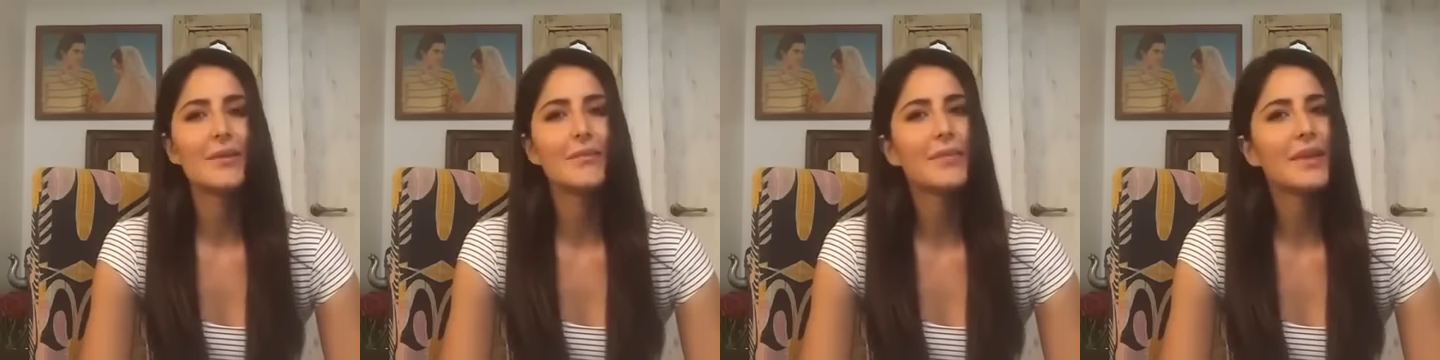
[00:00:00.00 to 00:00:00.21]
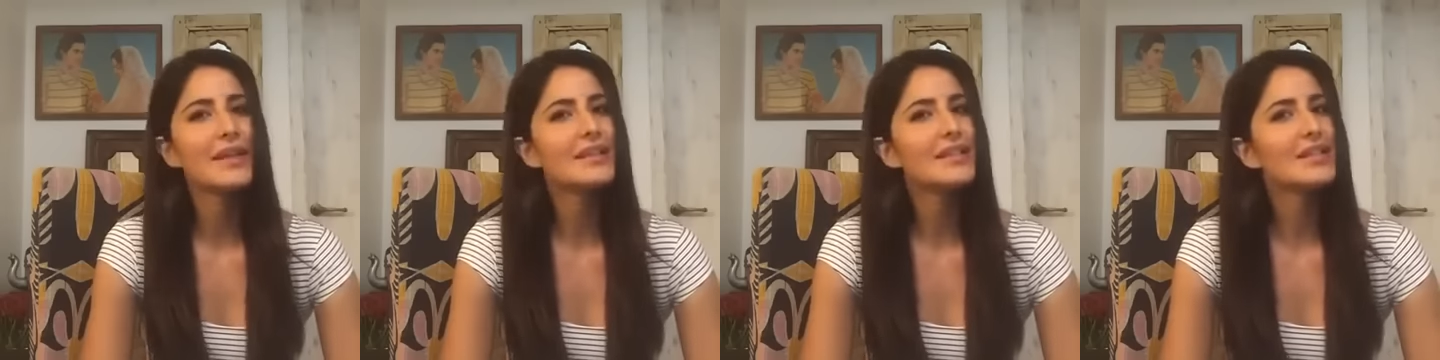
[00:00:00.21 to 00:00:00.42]

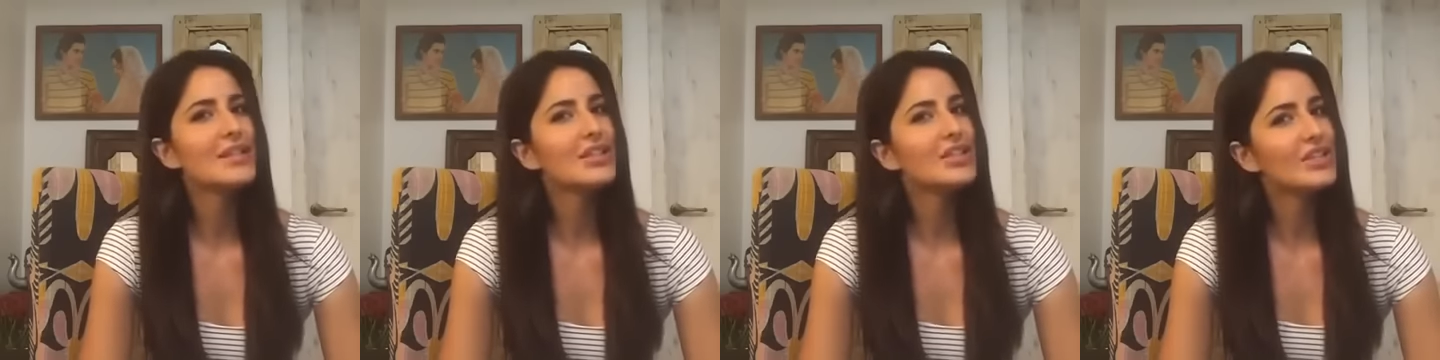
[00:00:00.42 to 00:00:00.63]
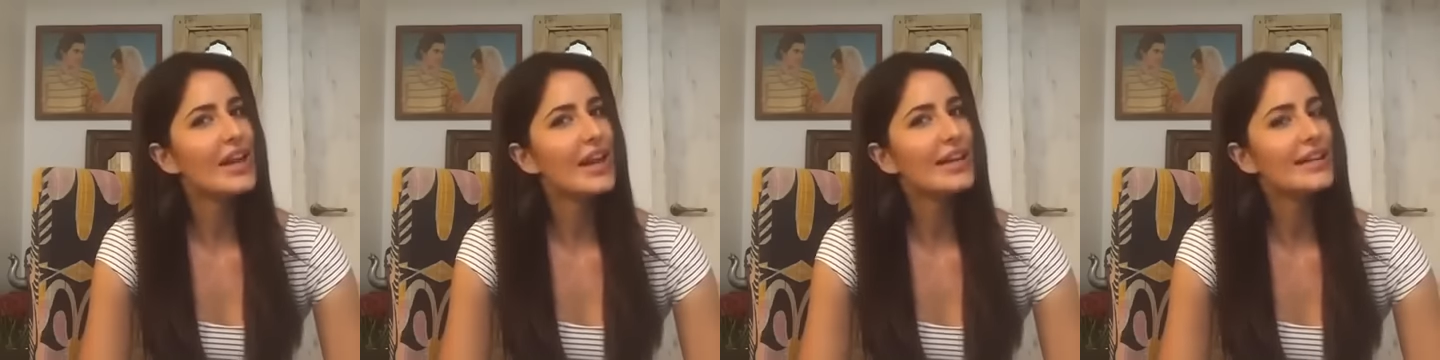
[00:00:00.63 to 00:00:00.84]

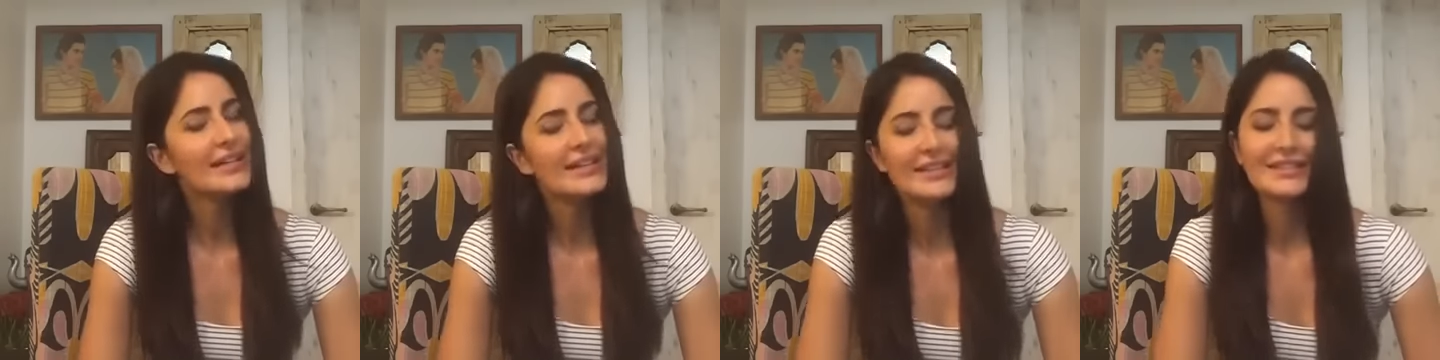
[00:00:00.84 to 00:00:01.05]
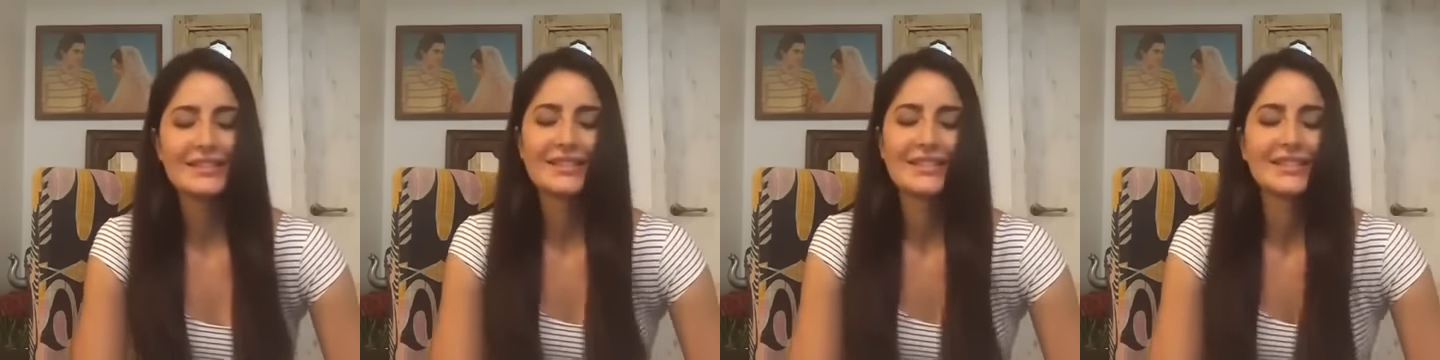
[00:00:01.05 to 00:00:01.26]
amazing
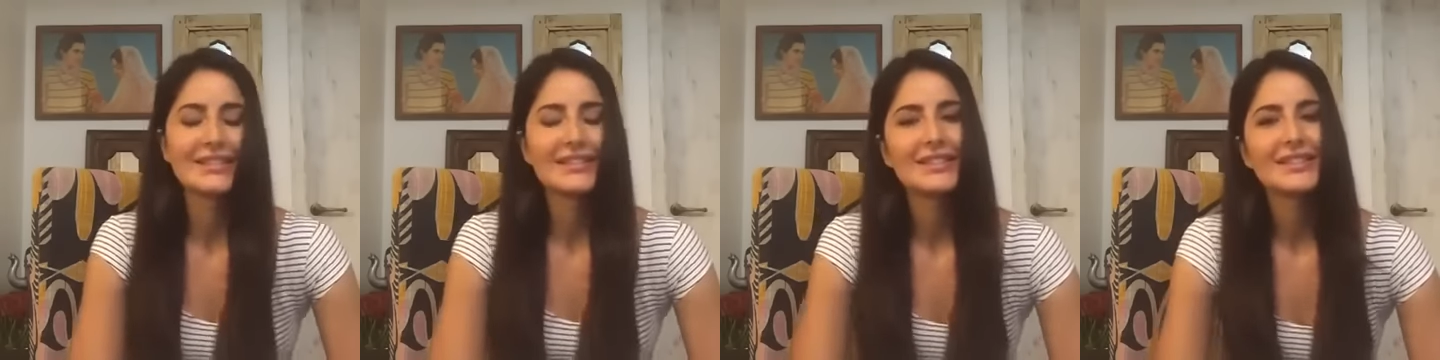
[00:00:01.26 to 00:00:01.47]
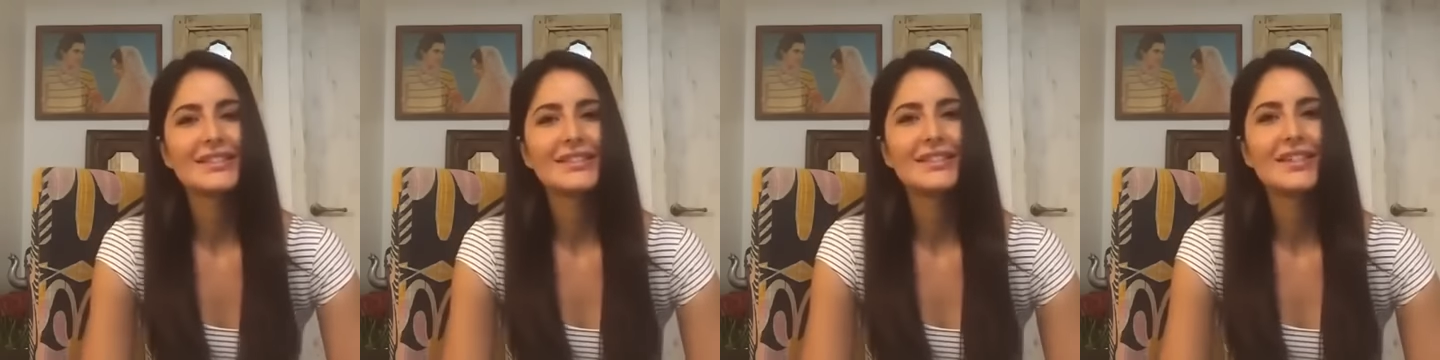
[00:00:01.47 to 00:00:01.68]
chat,
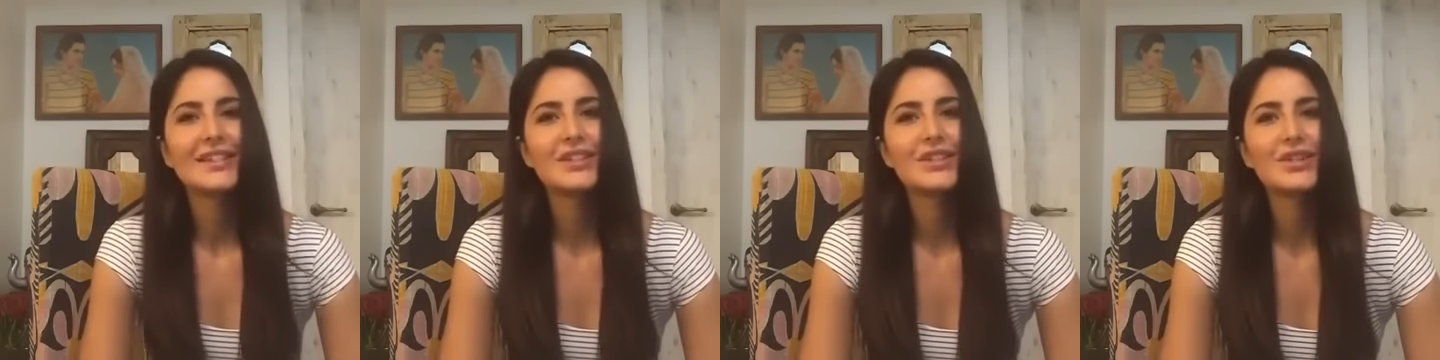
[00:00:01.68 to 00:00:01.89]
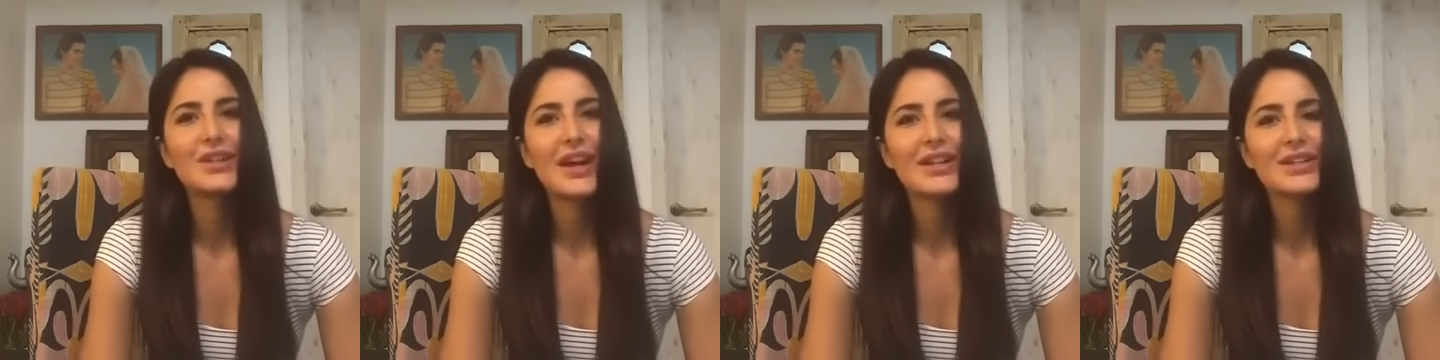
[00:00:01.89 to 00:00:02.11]

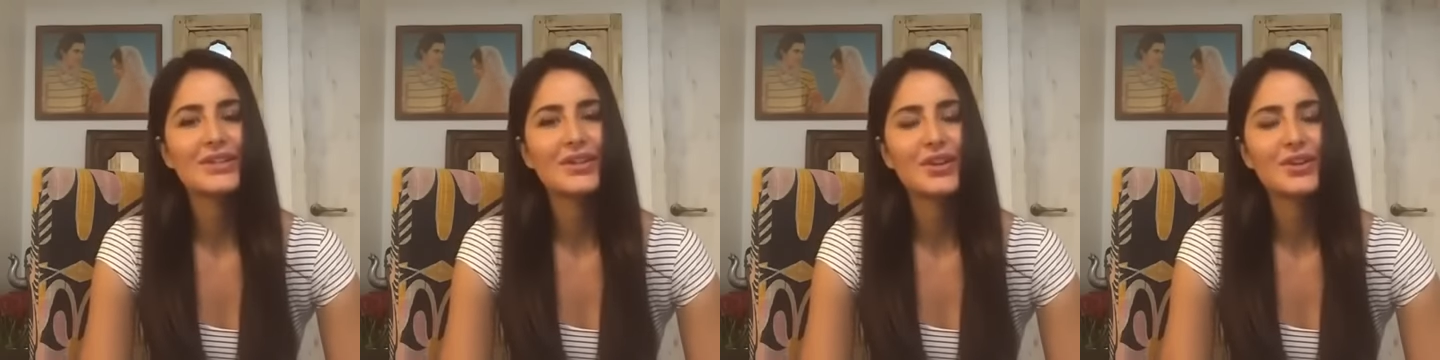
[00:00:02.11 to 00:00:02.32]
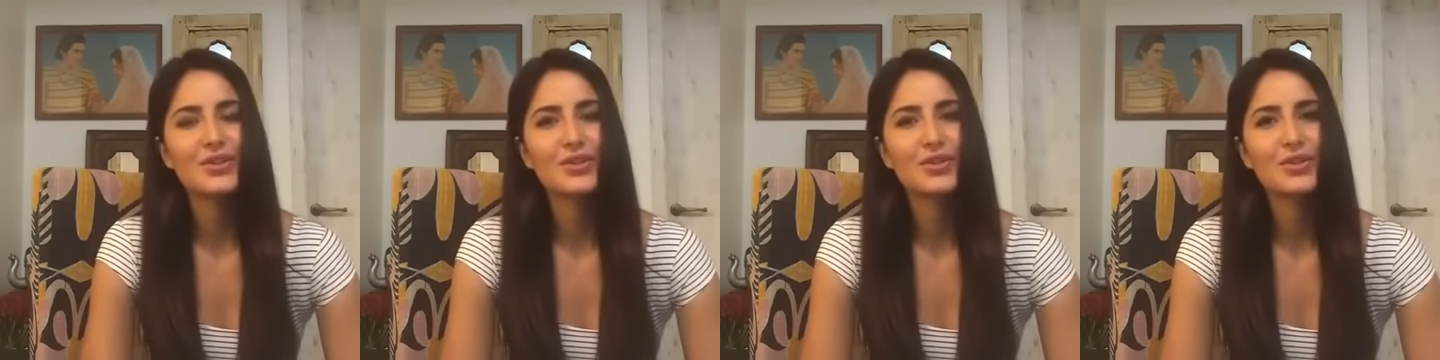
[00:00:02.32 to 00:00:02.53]
because you guys are
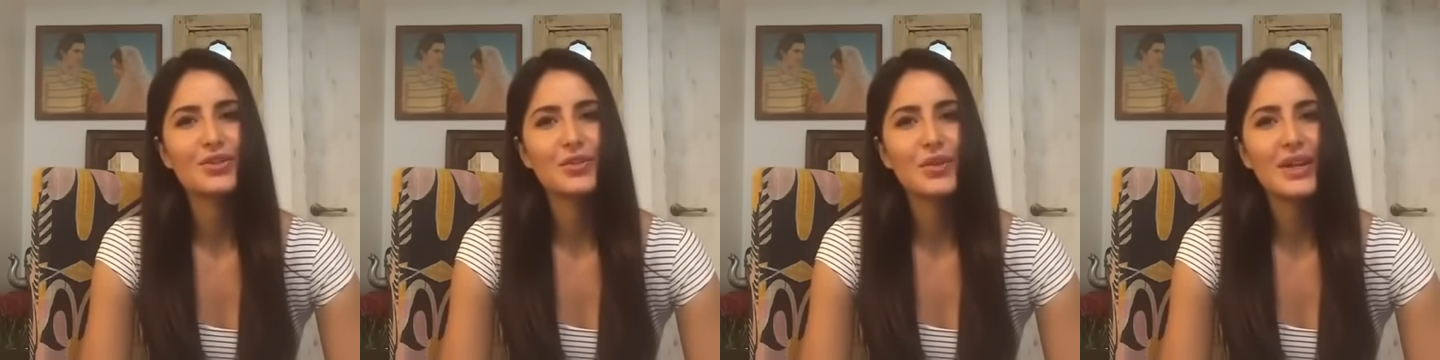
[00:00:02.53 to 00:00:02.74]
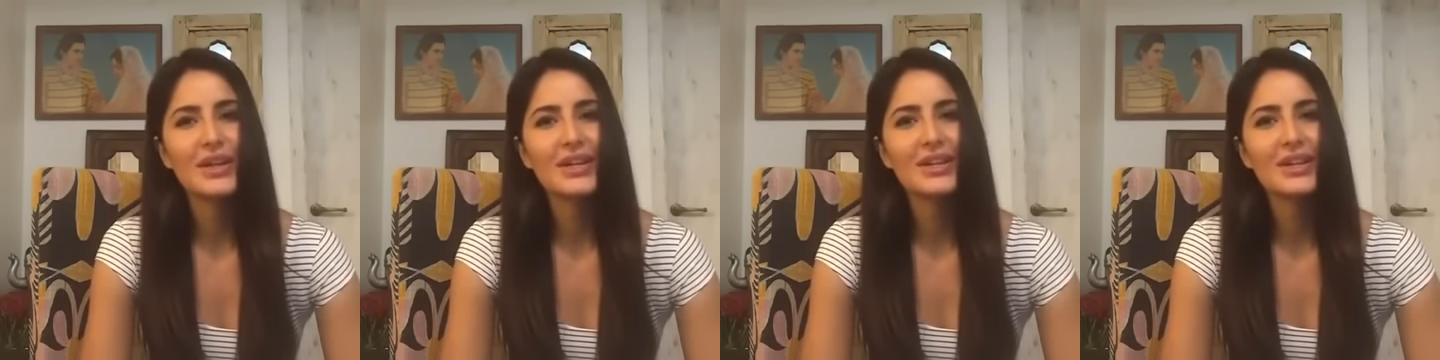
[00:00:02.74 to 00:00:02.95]
all so
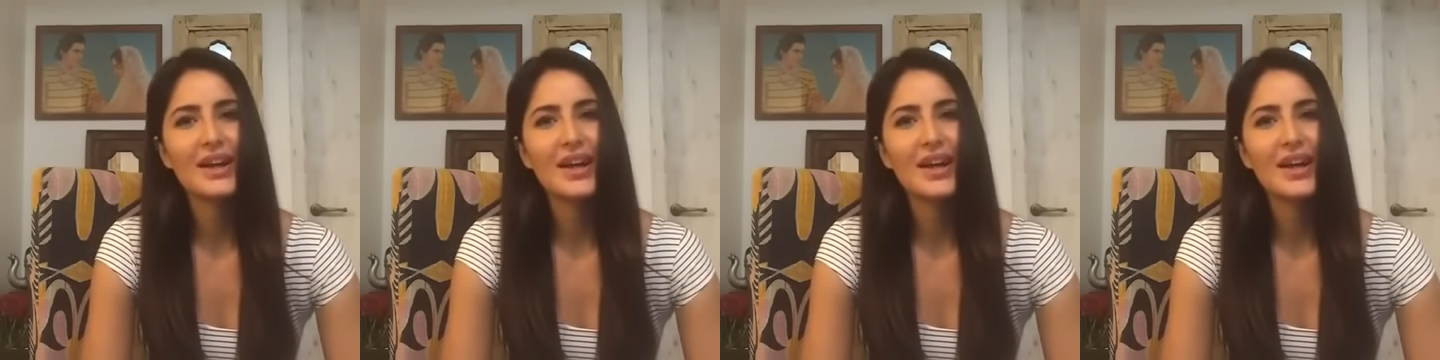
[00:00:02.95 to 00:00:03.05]
sweet.